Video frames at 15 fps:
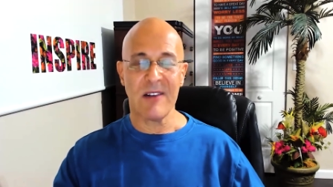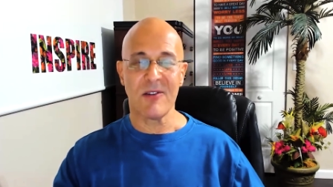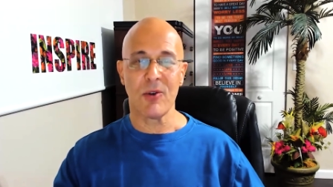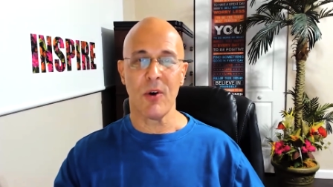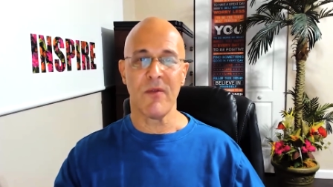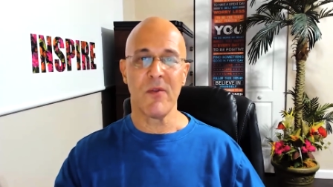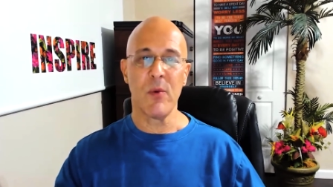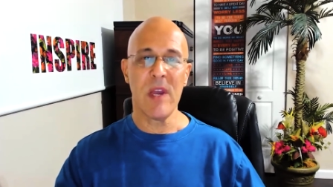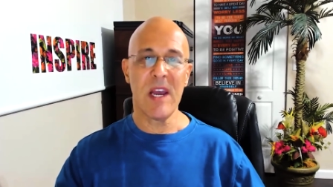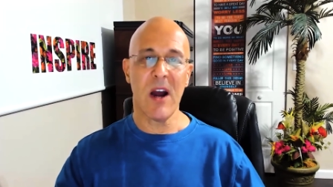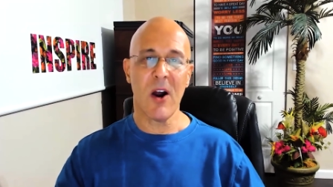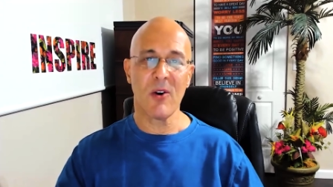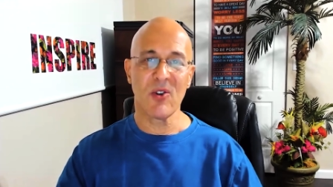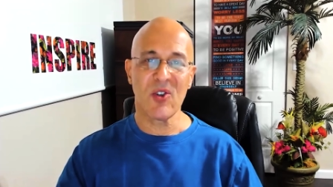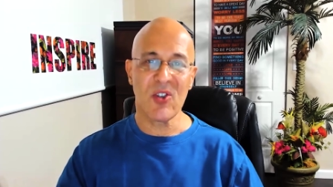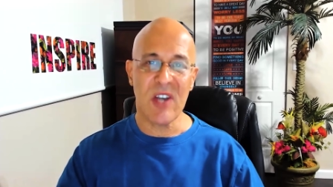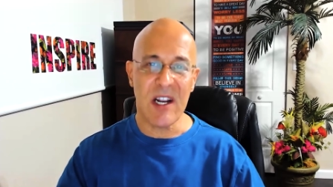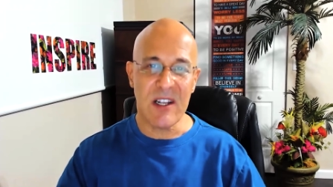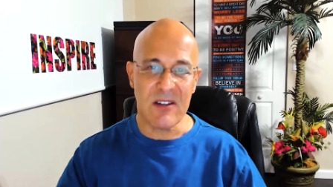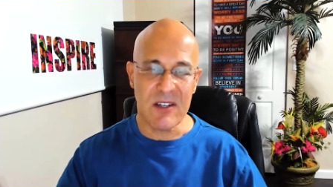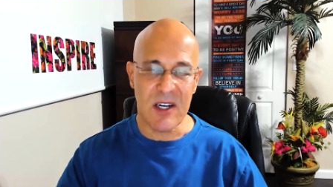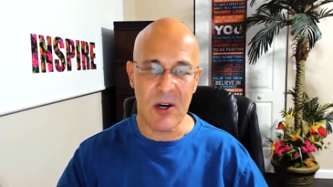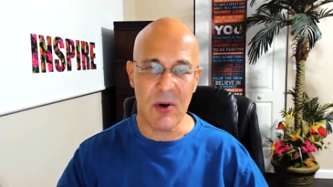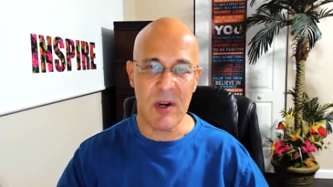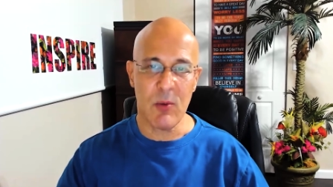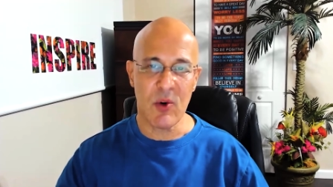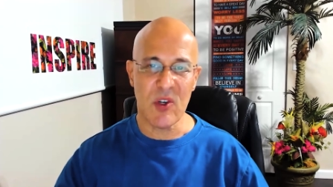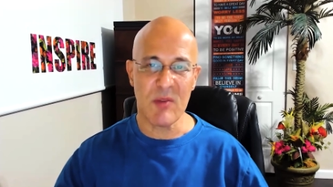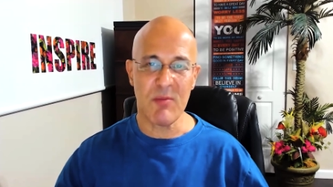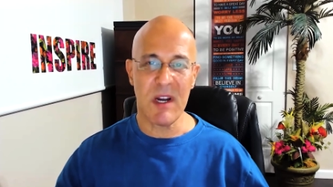So if we are sedentary, we're
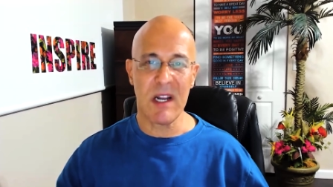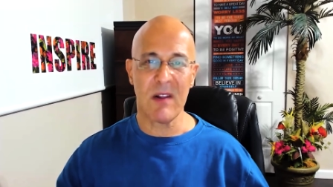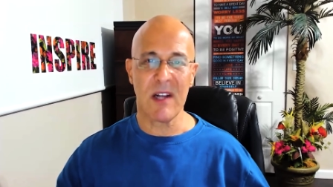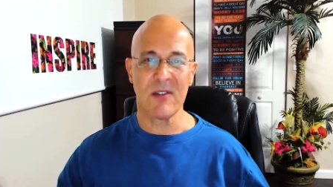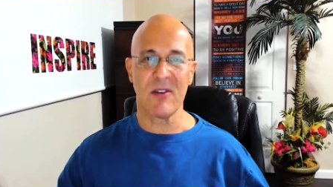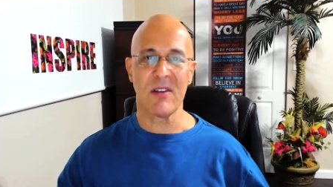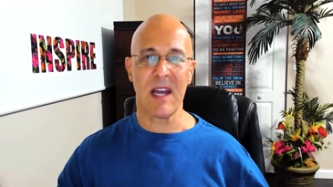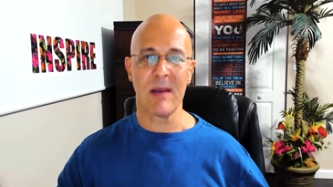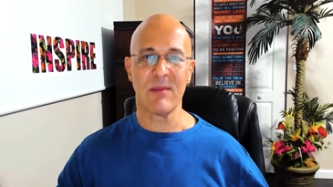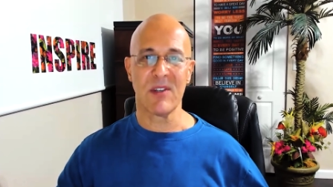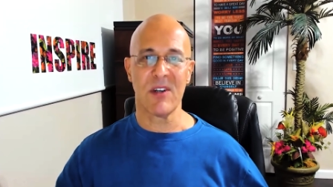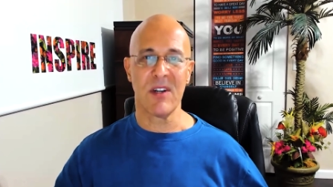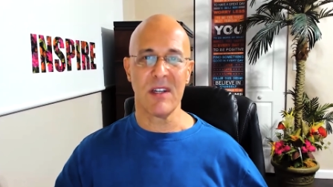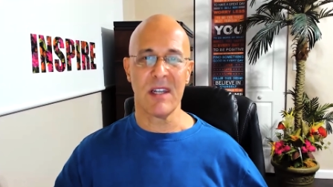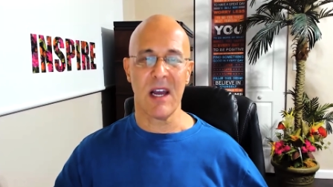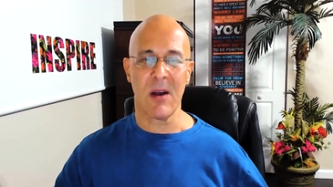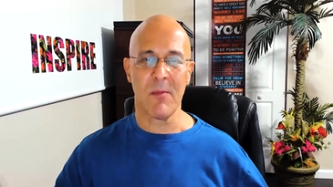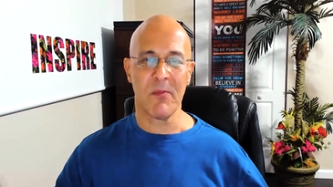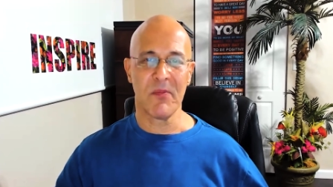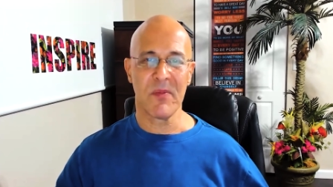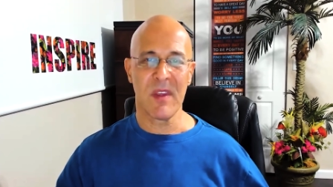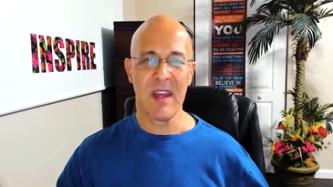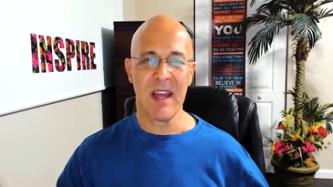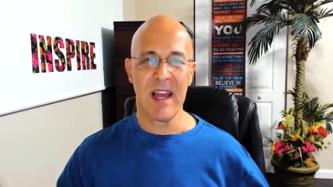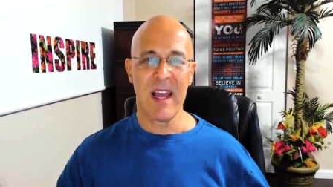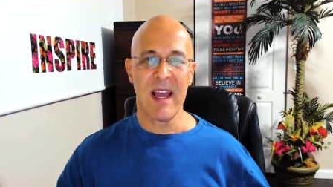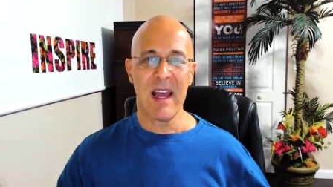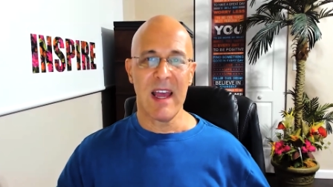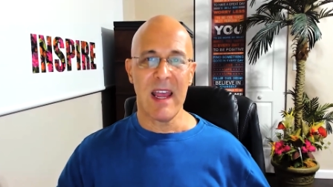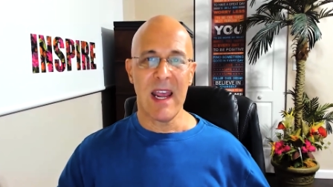spending lots of time sitting down
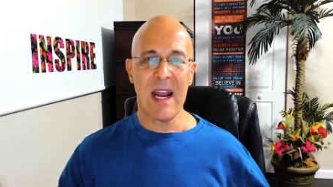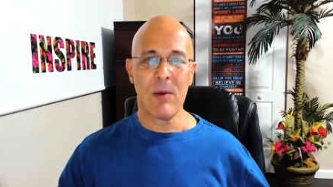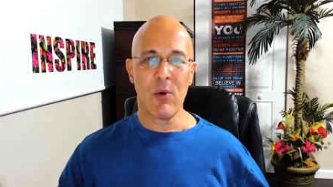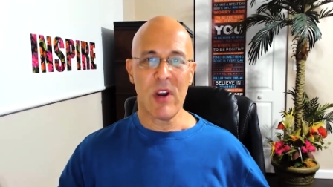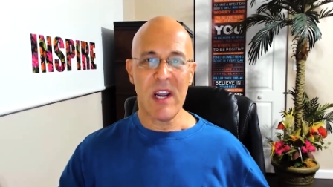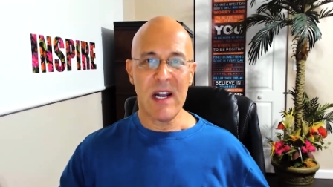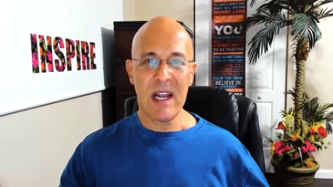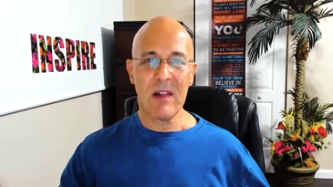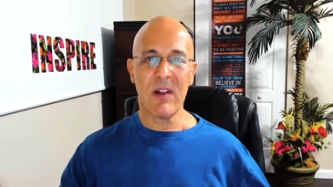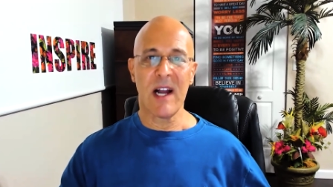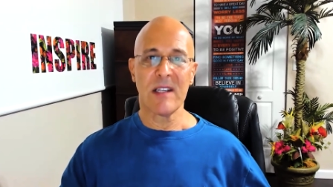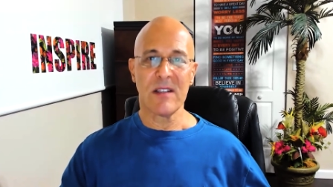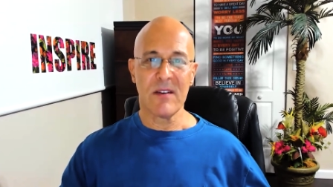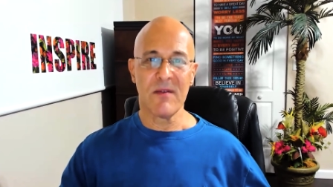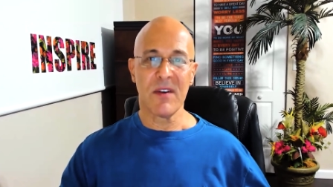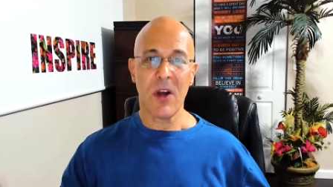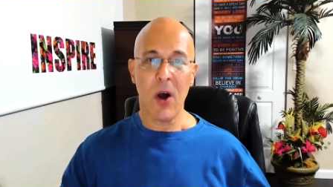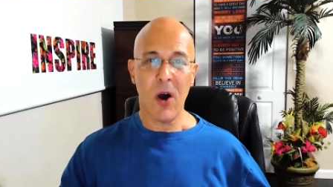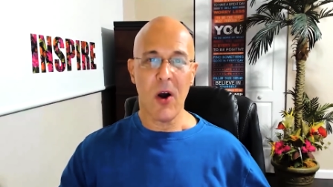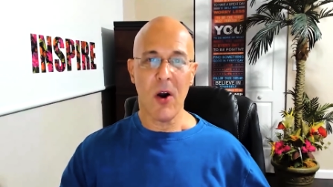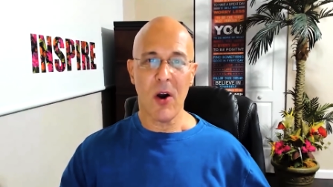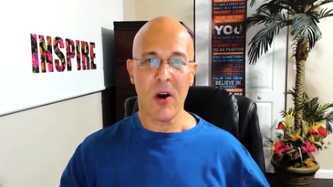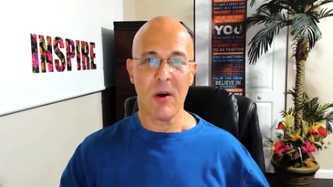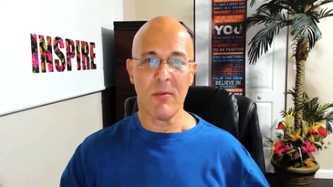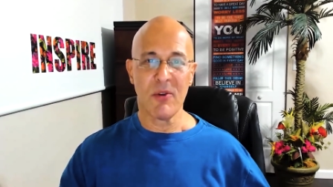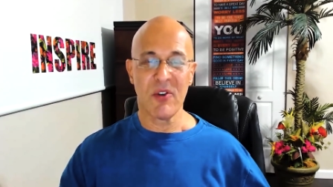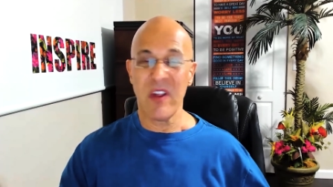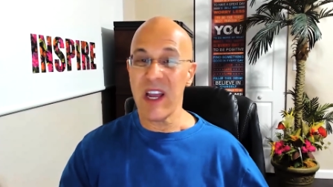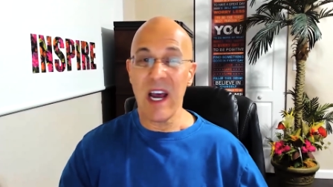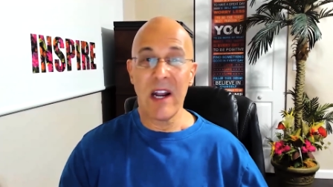and we're eating lots of carbs,
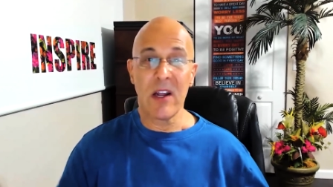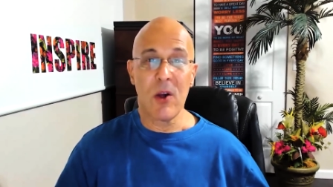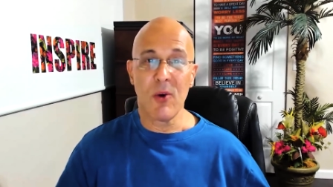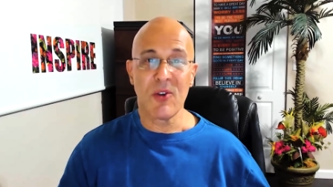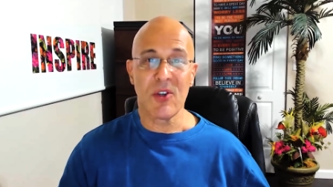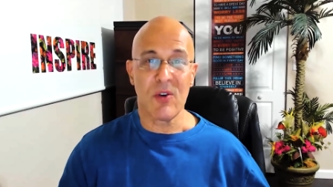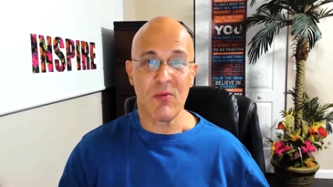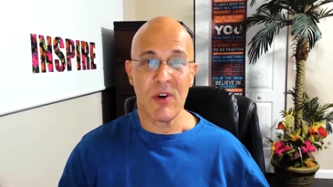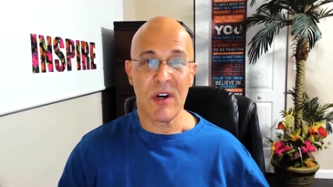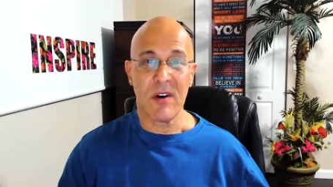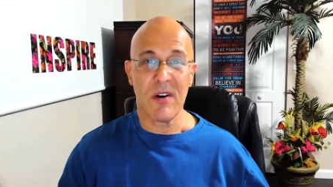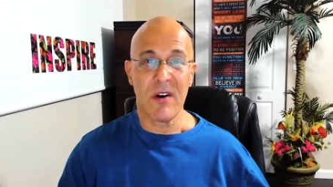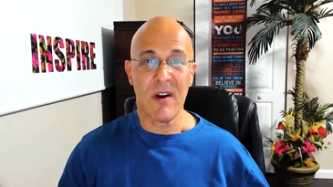they got to go somewhere.